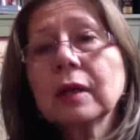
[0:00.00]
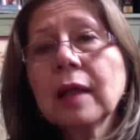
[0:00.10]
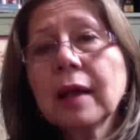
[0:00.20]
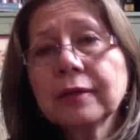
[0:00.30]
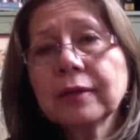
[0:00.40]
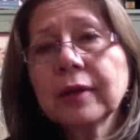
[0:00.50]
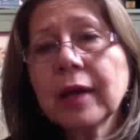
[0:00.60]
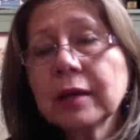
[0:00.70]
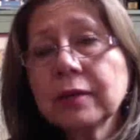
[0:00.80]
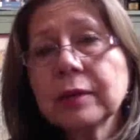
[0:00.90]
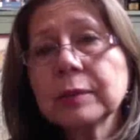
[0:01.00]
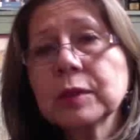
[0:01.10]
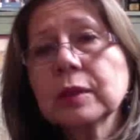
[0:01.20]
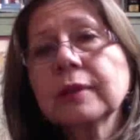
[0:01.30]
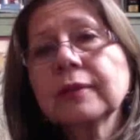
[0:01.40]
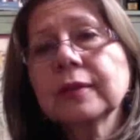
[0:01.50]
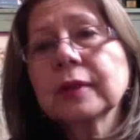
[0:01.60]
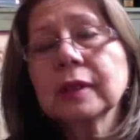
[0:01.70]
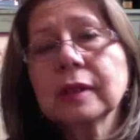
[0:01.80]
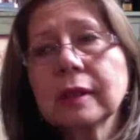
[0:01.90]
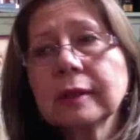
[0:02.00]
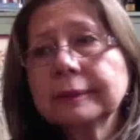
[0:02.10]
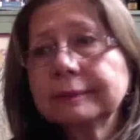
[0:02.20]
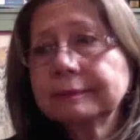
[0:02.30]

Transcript: life ahead of him to live. Um,